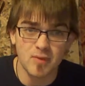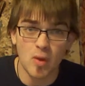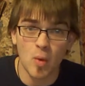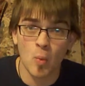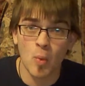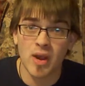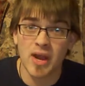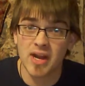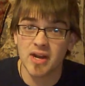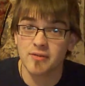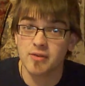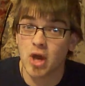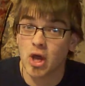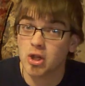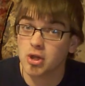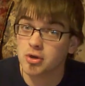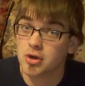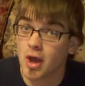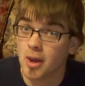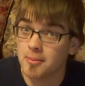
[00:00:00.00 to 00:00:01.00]
what kind of
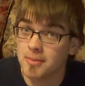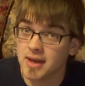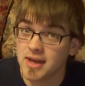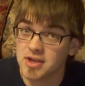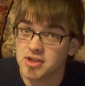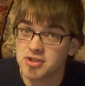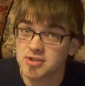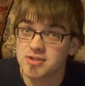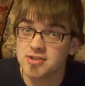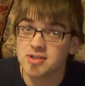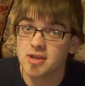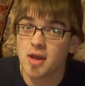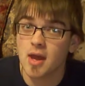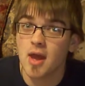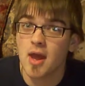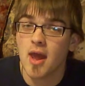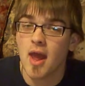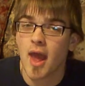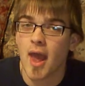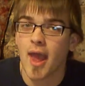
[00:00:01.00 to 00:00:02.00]
color combinations,
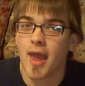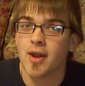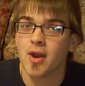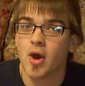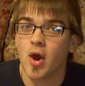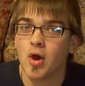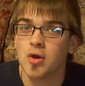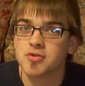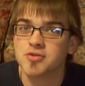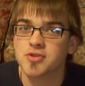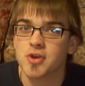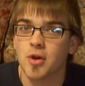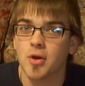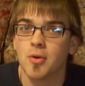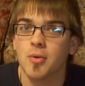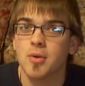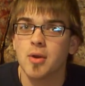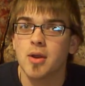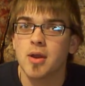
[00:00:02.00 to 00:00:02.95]
and also